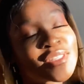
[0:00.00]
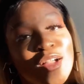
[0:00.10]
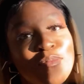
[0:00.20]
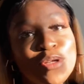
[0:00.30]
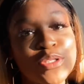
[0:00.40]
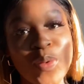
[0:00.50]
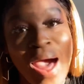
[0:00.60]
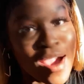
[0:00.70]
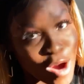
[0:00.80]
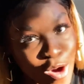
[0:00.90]
muntu
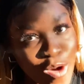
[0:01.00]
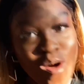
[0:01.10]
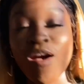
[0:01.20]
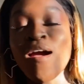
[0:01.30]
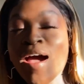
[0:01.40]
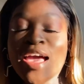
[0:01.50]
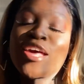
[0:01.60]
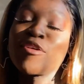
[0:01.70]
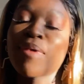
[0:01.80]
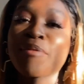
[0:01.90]
wakho,
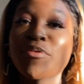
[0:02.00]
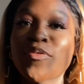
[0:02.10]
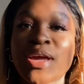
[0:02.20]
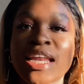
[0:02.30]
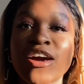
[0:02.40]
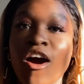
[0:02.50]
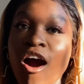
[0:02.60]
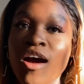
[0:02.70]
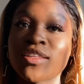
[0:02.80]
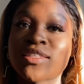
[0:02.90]
it might be really
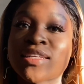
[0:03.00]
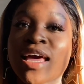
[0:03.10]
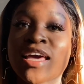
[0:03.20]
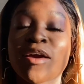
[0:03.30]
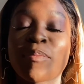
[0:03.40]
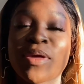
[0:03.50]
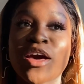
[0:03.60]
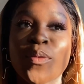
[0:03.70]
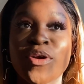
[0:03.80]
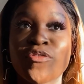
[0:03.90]
hard to like be
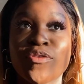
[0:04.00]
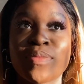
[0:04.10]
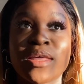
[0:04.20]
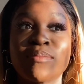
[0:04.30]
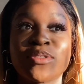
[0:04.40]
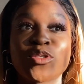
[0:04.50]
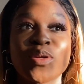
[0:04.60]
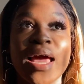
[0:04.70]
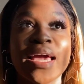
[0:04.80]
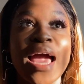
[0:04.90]
away from them. So like